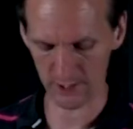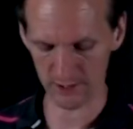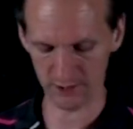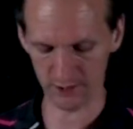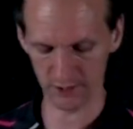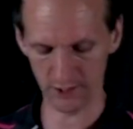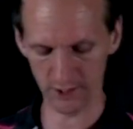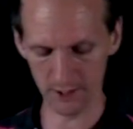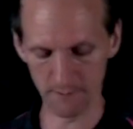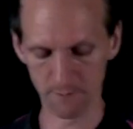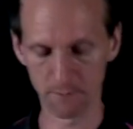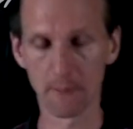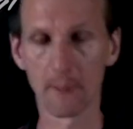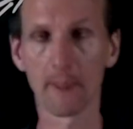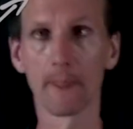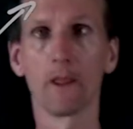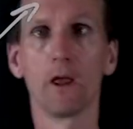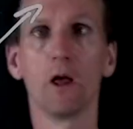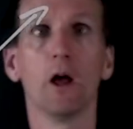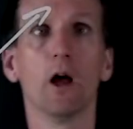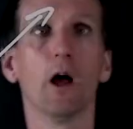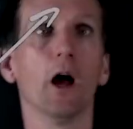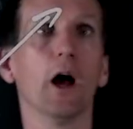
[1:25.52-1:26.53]
as E,
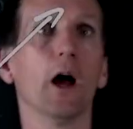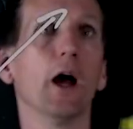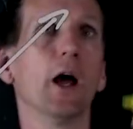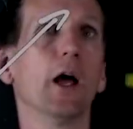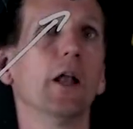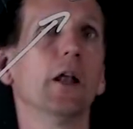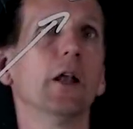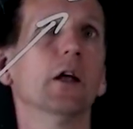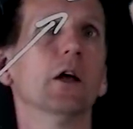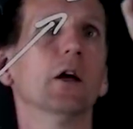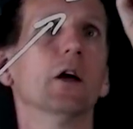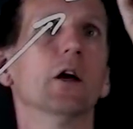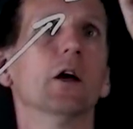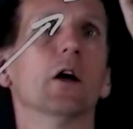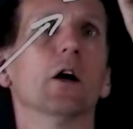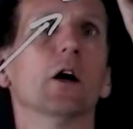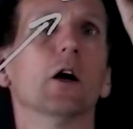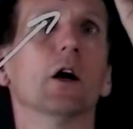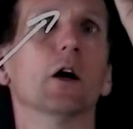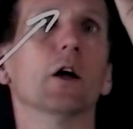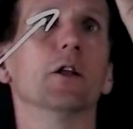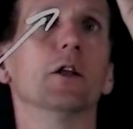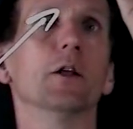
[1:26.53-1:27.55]
and
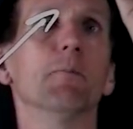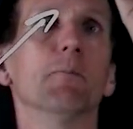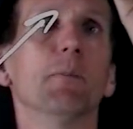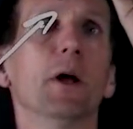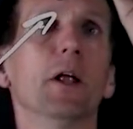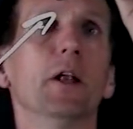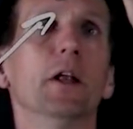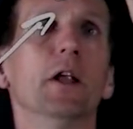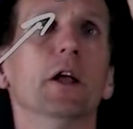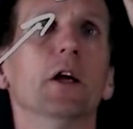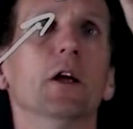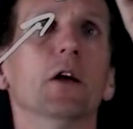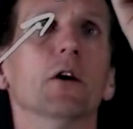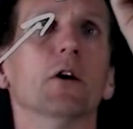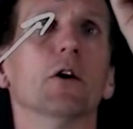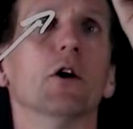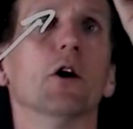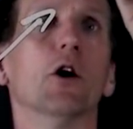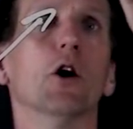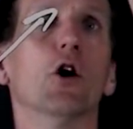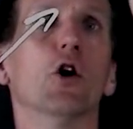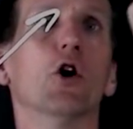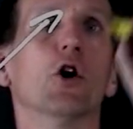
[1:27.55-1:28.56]
depending
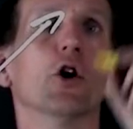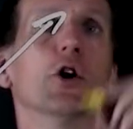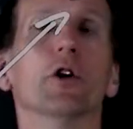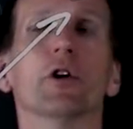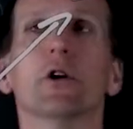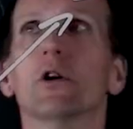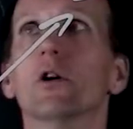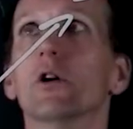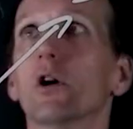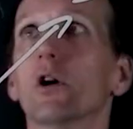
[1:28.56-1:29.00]
on